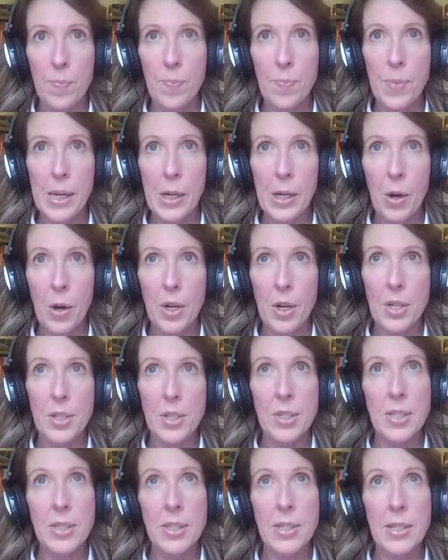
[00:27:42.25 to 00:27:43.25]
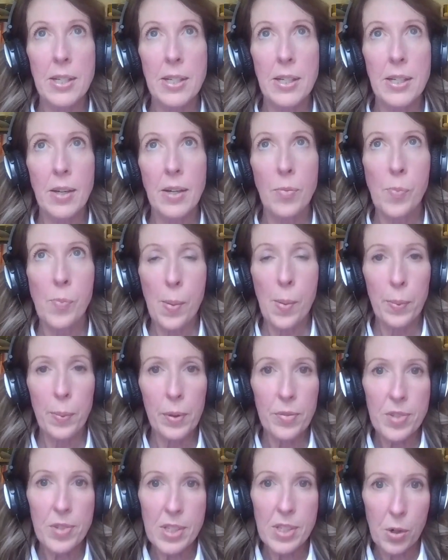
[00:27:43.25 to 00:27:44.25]
because if people
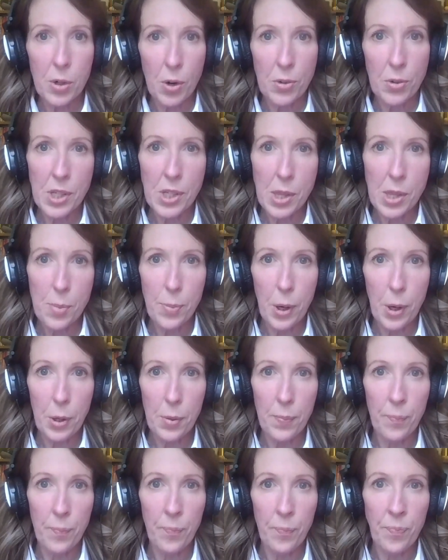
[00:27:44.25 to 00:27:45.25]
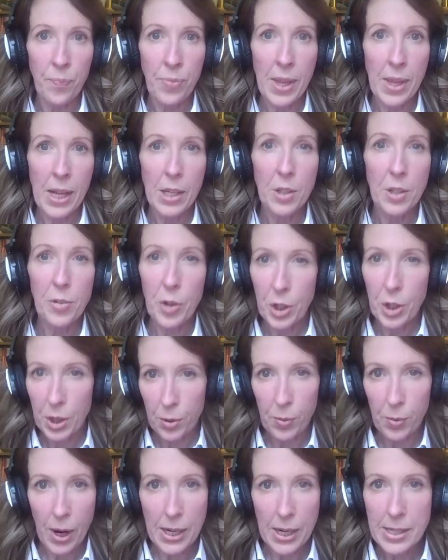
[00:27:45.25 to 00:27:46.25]
have scrolled to the bottom, you've earned the
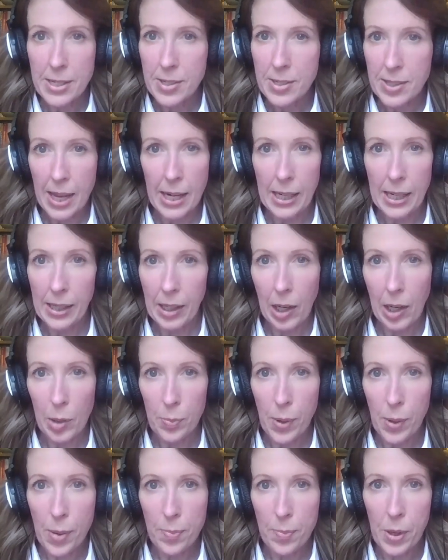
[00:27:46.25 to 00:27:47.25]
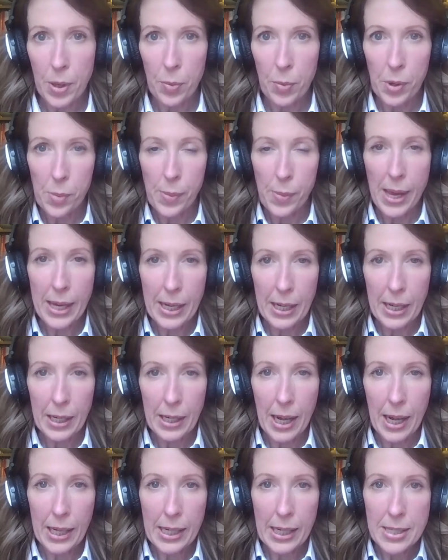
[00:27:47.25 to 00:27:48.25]
right to sell a little bit, but you want to make it
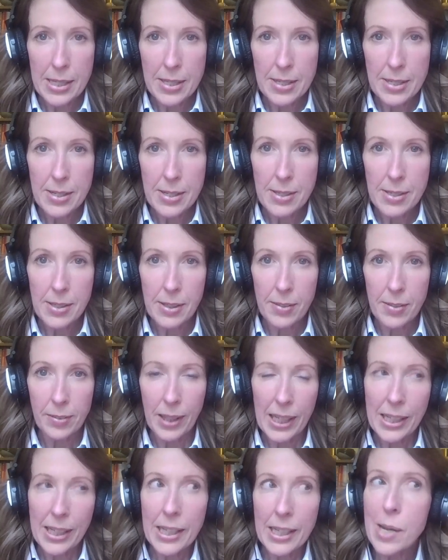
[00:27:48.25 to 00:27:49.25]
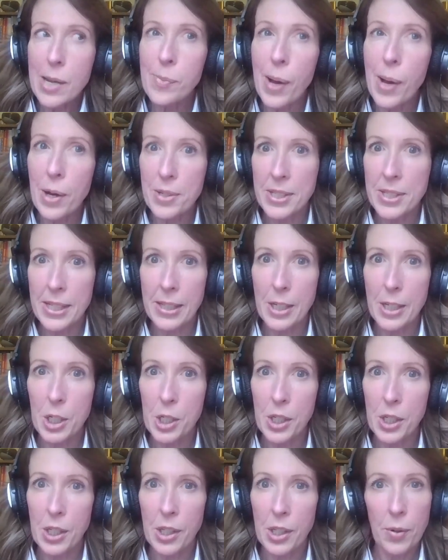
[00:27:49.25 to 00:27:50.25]
like it's just sort of like an email
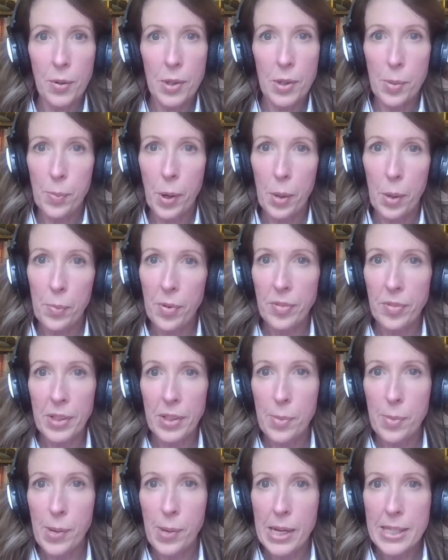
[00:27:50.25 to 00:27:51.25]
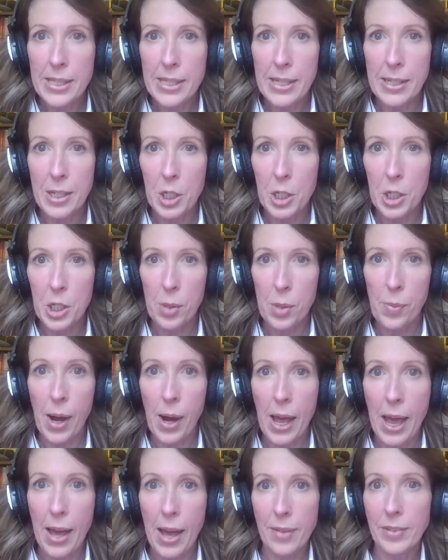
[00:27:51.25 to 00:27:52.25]
signature. At the bottom of an email signature, you
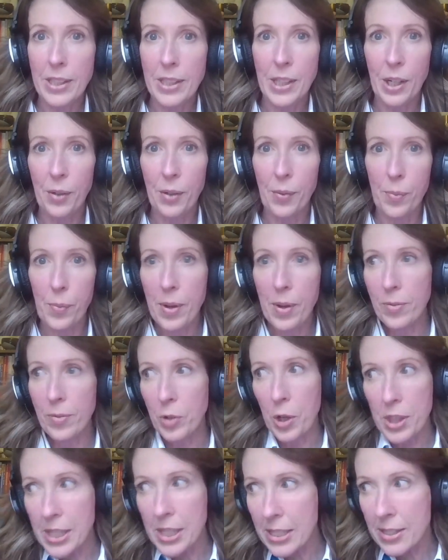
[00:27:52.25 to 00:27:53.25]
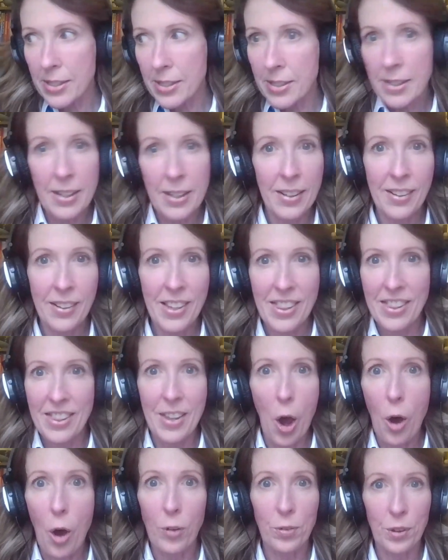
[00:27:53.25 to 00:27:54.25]
might have, when we've got this
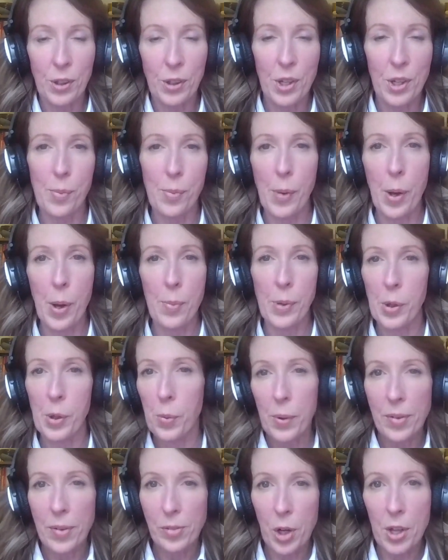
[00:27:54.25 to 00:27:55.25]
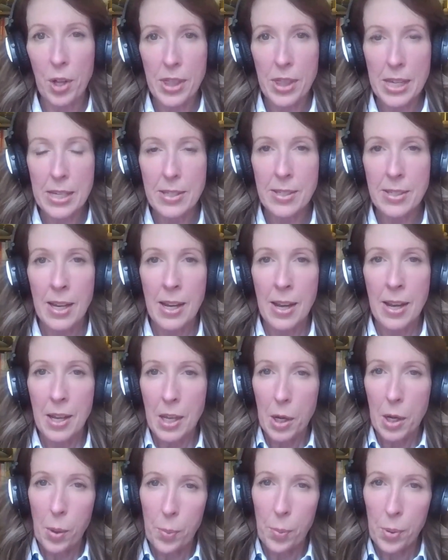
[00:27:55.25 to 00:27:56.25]
offer at the moment, or we've got this,
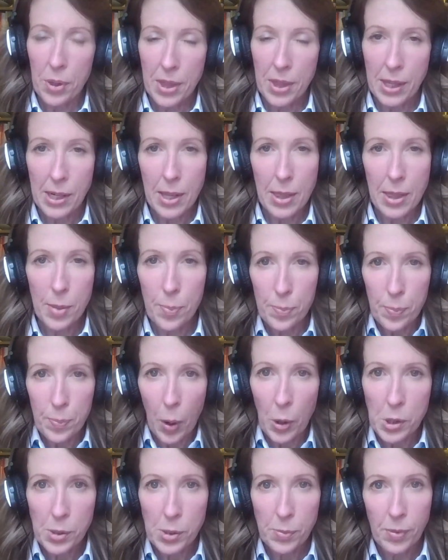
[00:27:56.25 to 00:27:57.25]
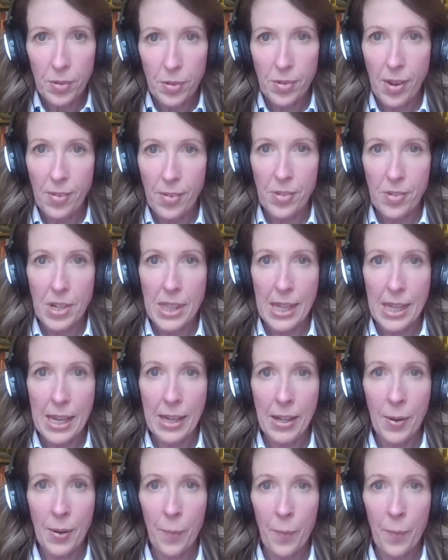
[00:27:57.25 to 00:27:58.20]
you can put that at the bottom of everything,